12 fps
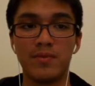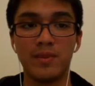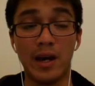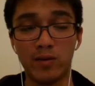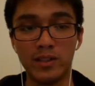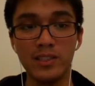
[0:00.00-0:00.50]

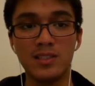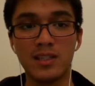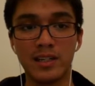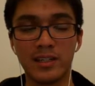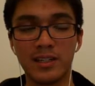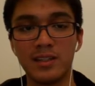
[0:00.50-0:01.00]
Now, in this
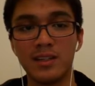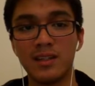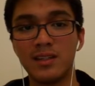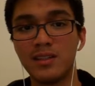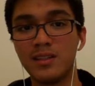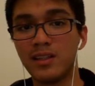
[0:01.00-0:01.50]
study,
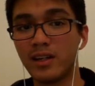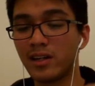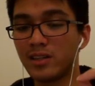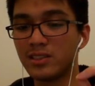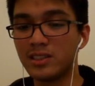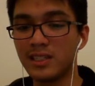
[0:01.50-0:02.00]
they're
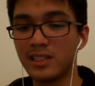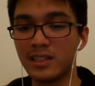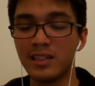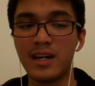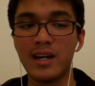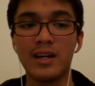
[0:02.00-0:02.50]
going to see